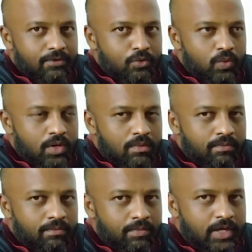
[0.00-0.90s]
you will
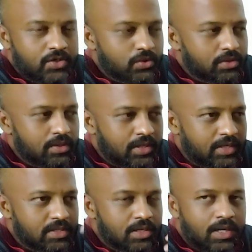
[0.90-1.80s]
make sure that it
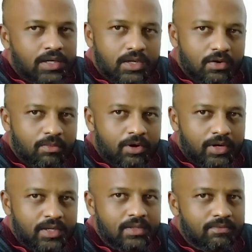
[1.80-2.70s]
doesn't enter your
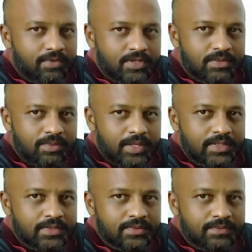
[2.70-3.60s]
body in the first
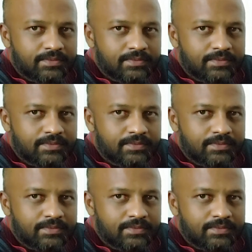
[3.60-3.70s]
place.